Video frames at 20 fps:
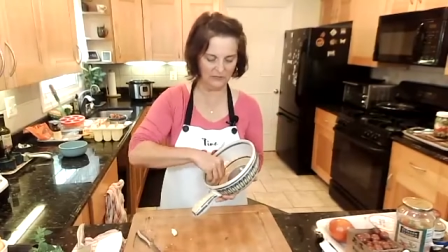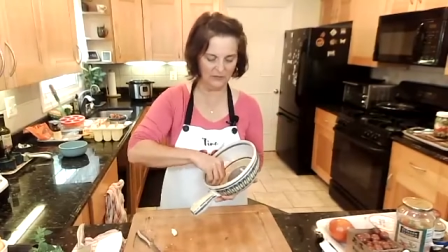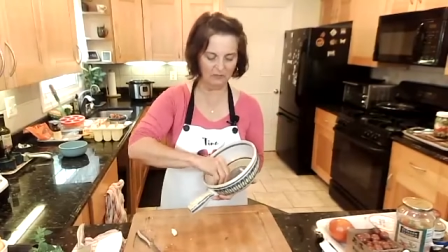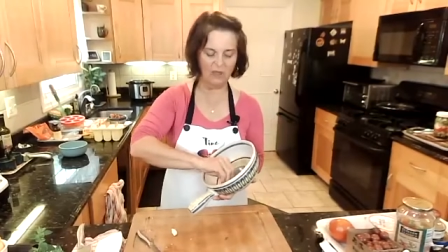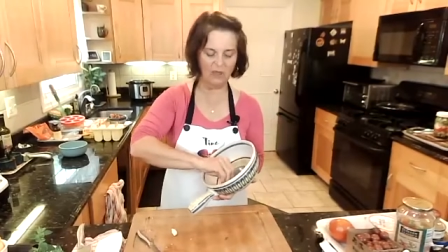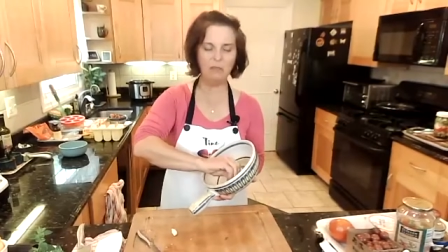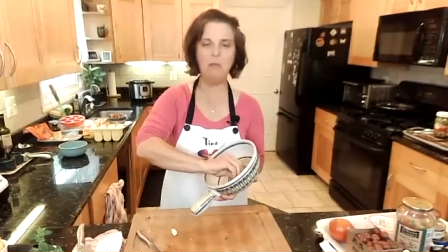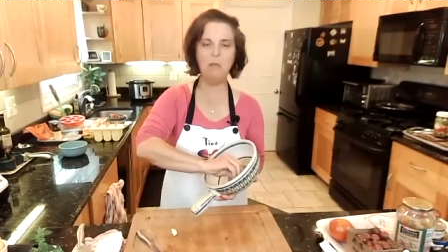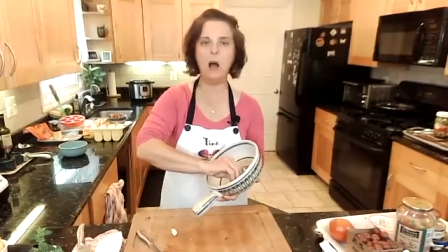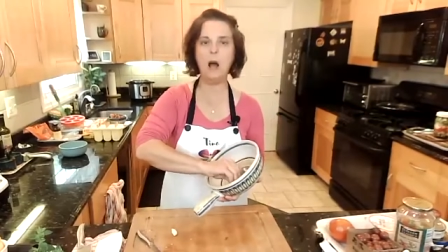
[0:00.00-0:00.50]

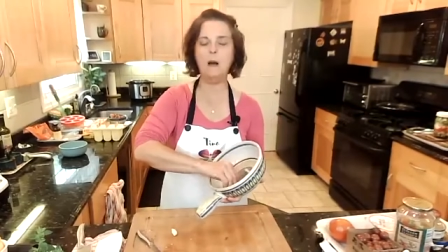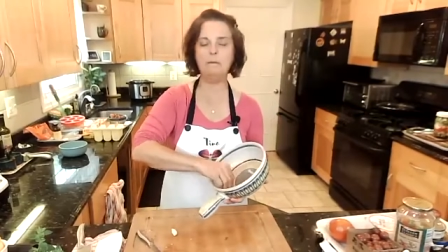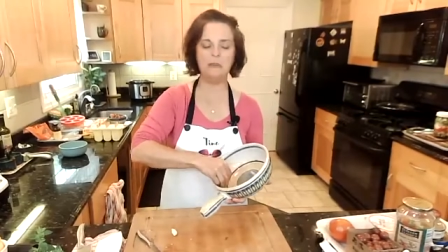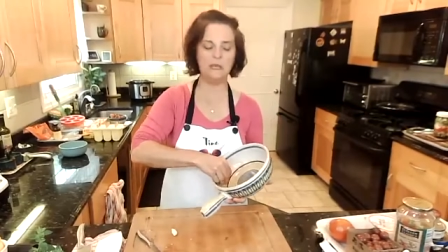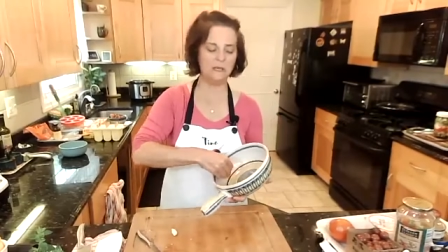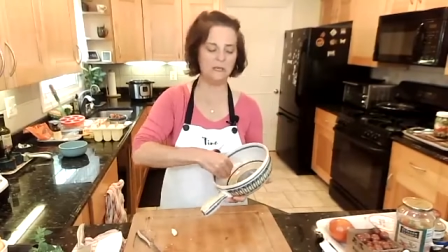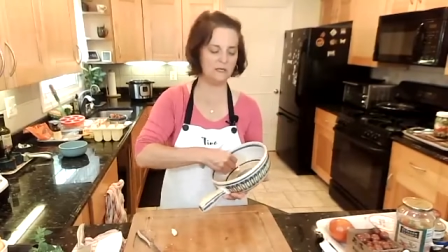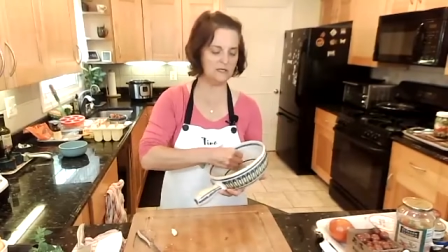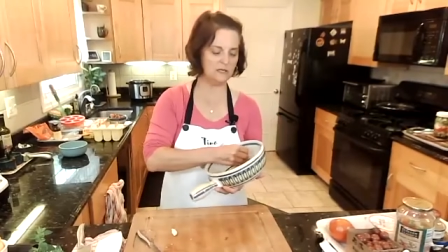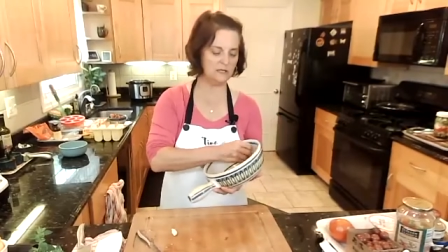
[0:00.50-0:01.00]
My mom
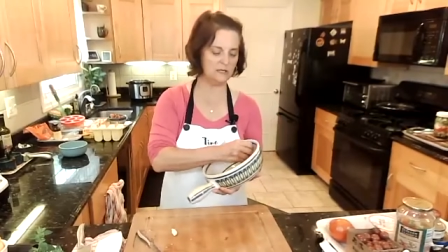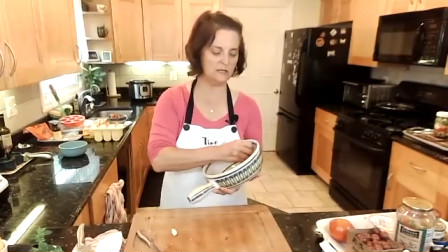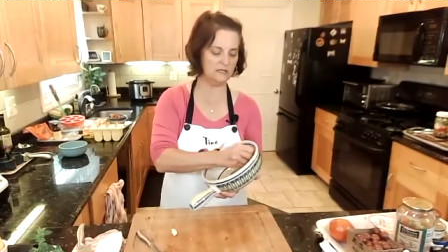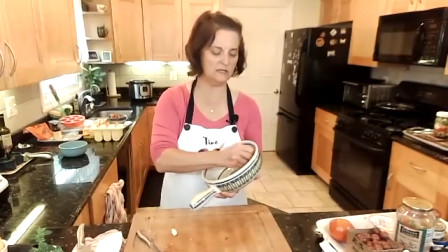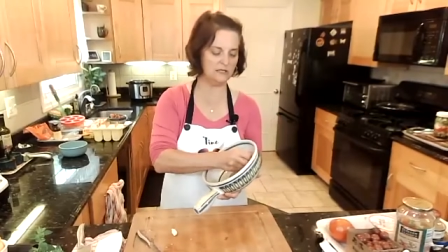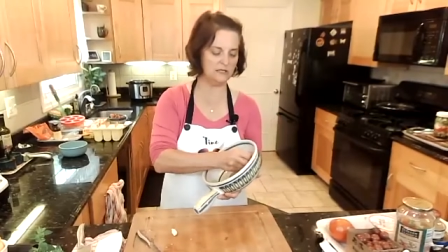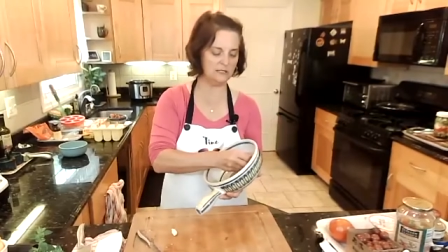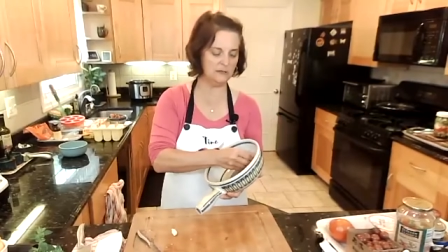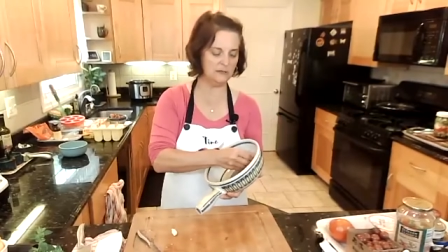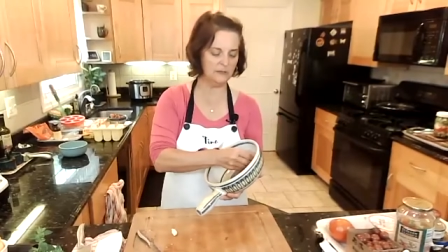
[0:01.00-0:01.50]
makes
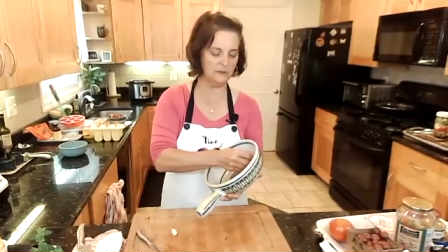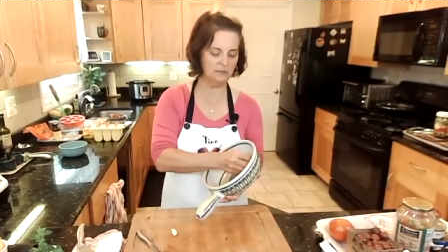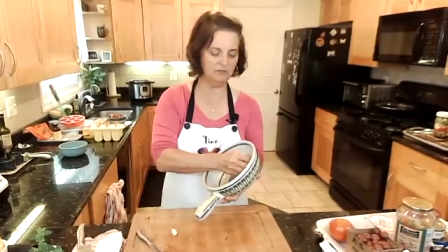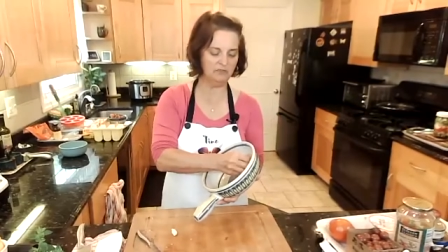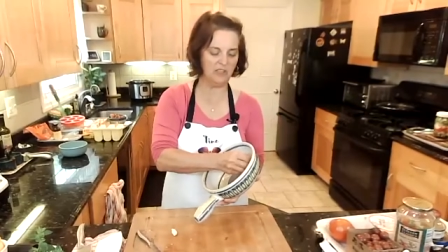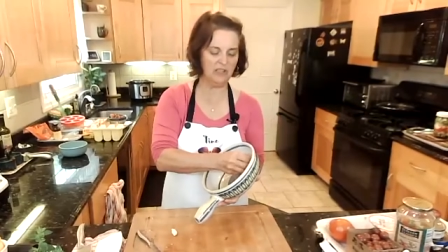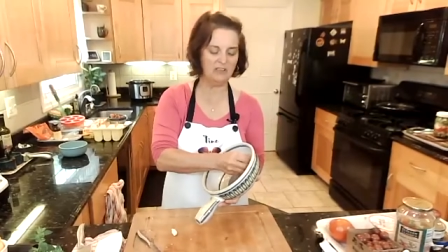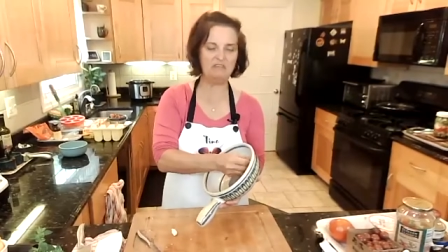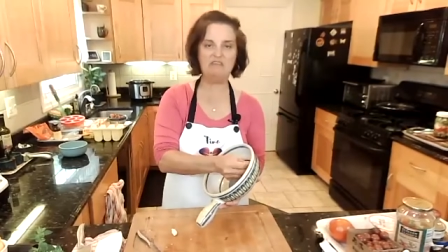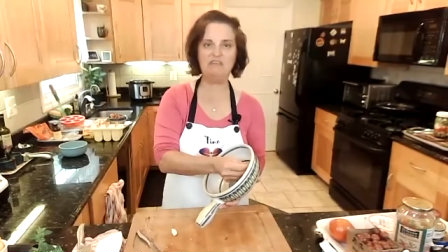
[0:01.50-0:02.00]
this
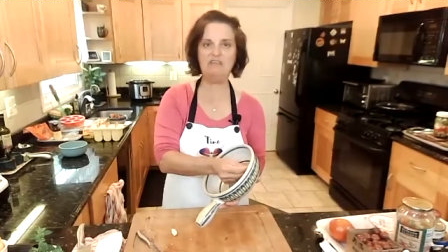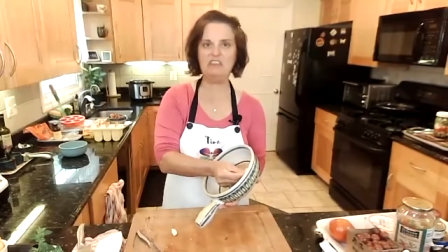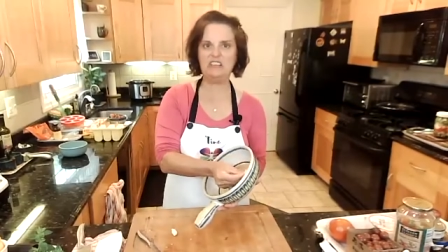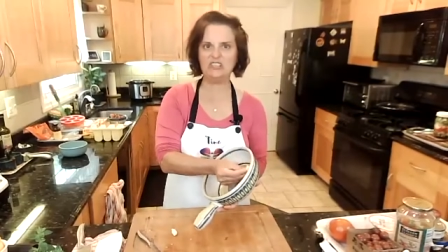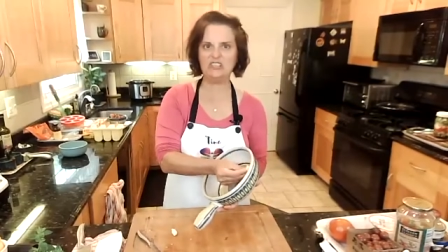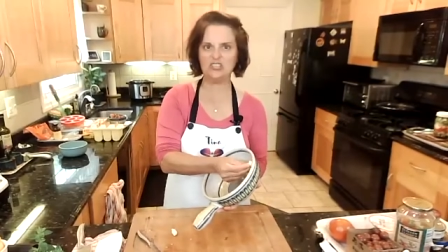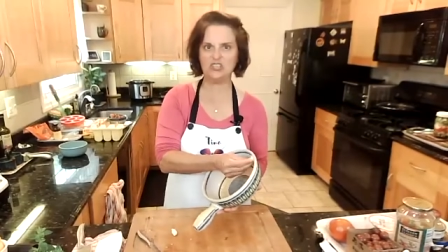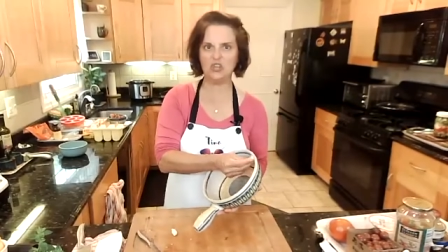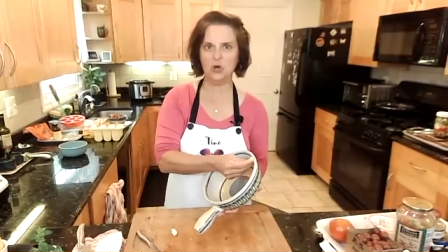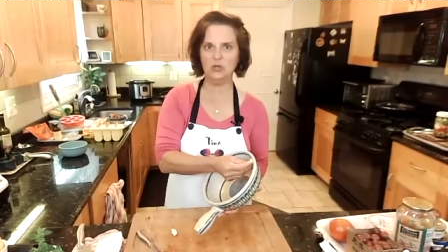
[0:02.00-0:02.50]

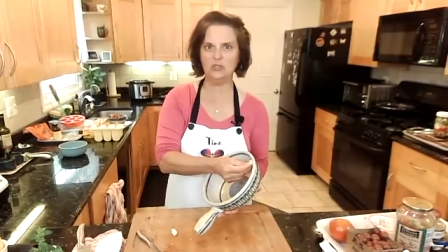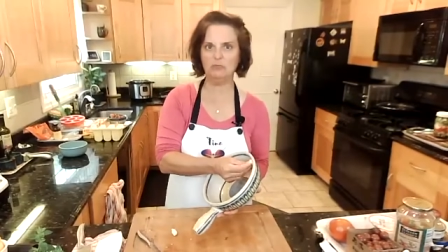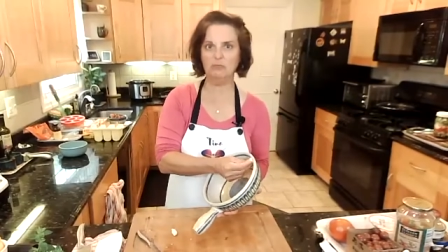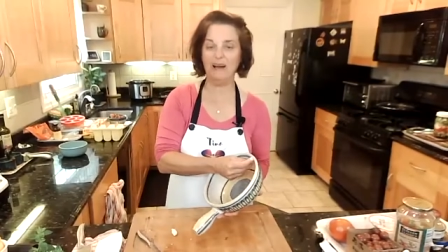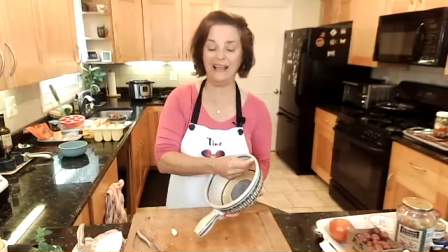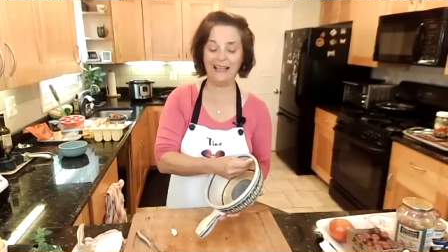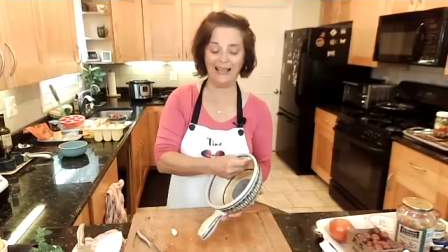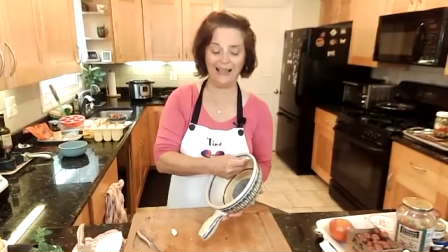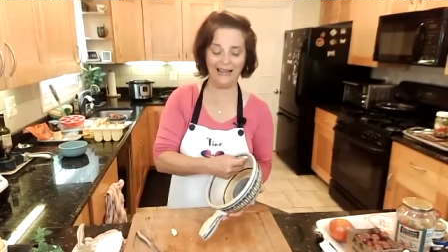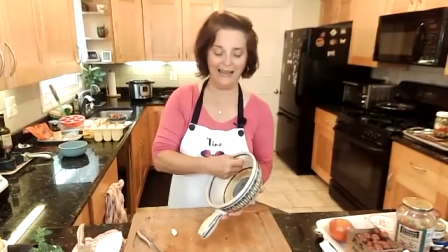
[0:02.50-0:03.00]
fish called
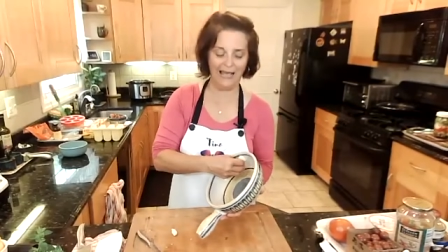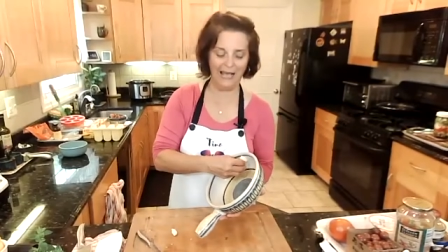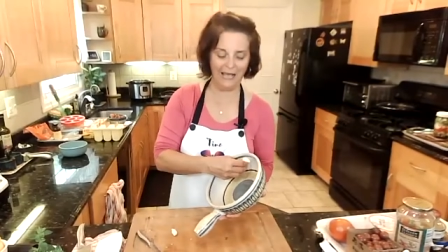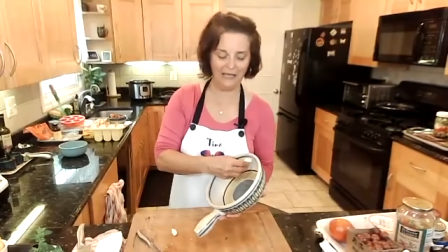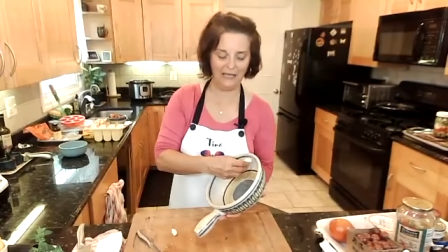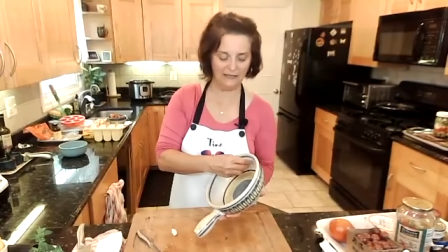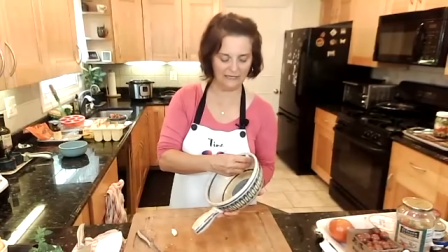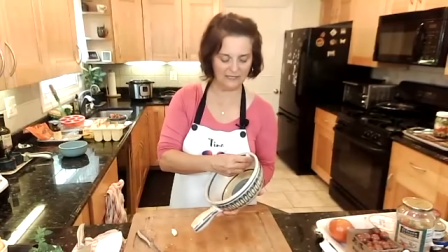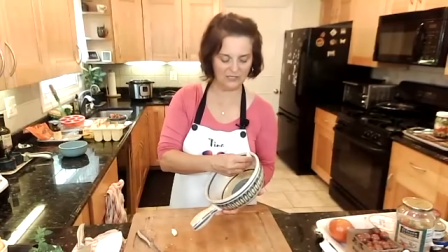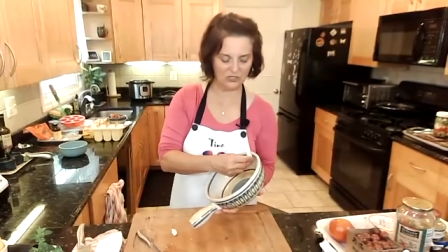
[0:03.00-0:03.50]
bacala.
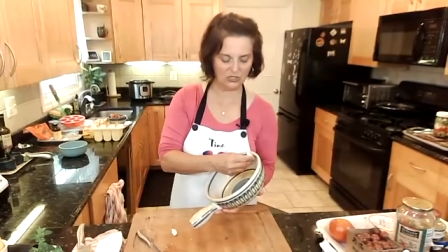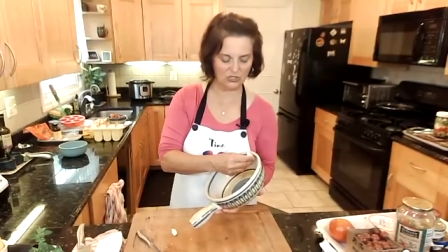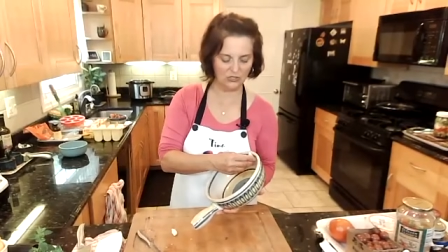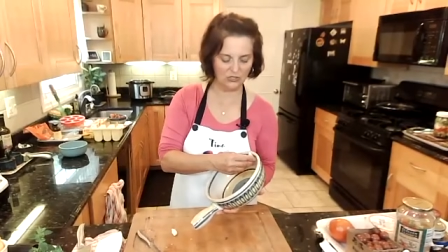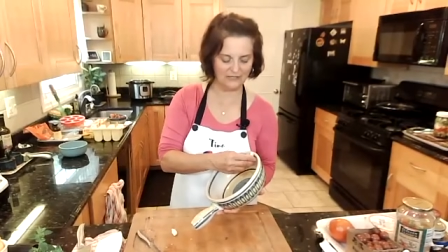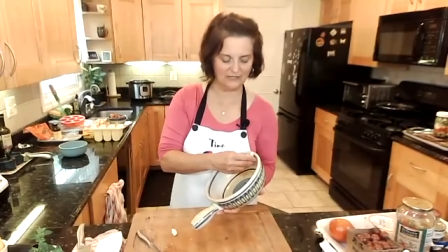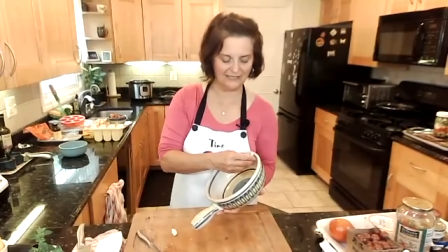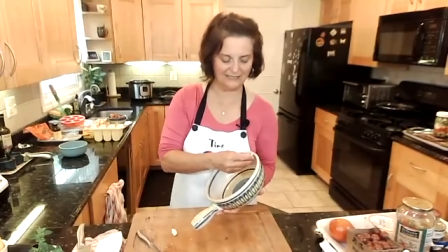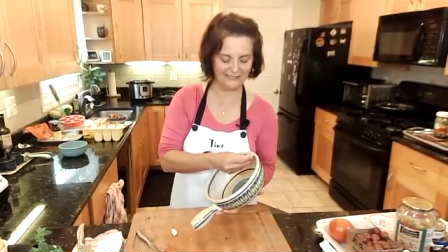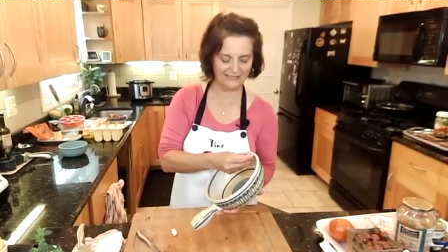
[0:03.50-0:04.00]
It's
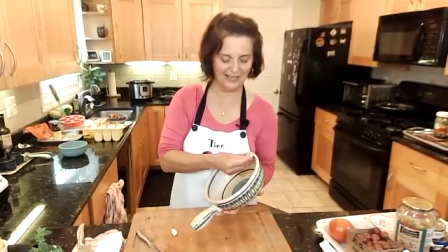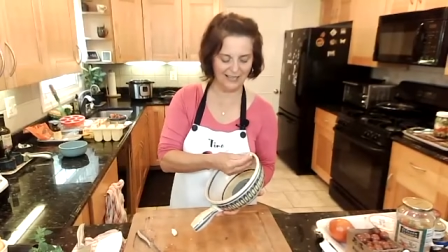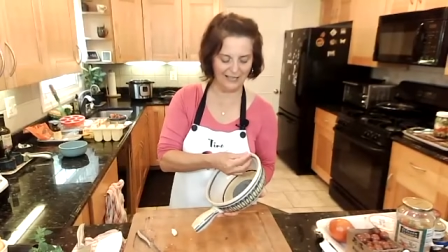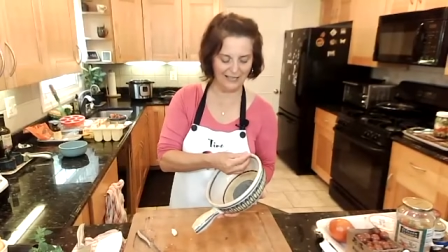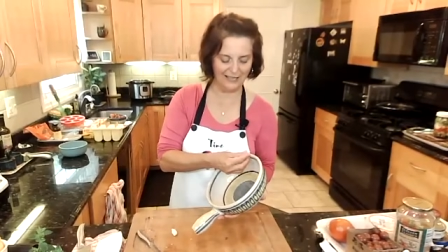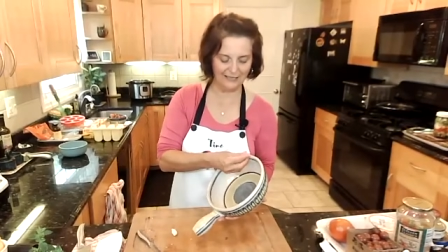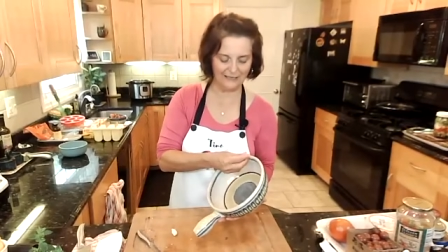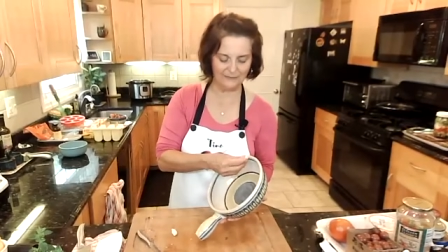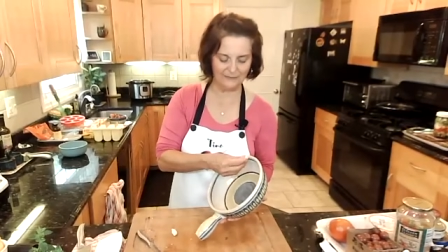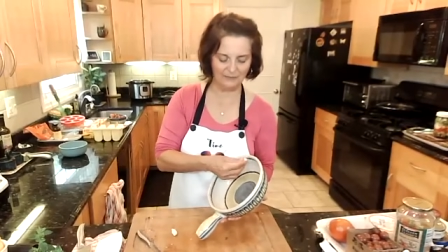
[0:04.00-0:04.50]
salted
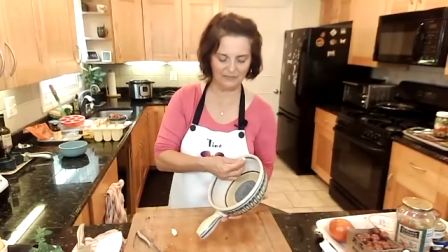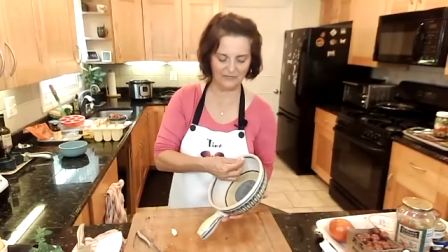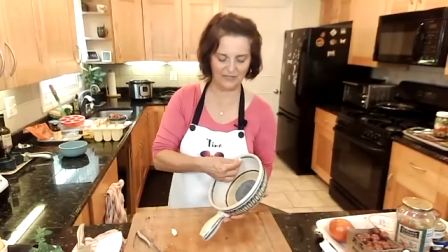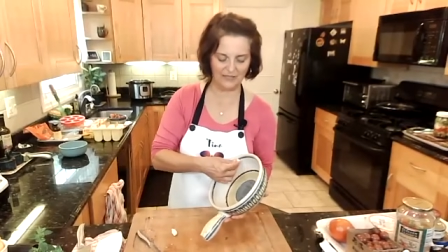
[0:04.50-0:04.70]
cod.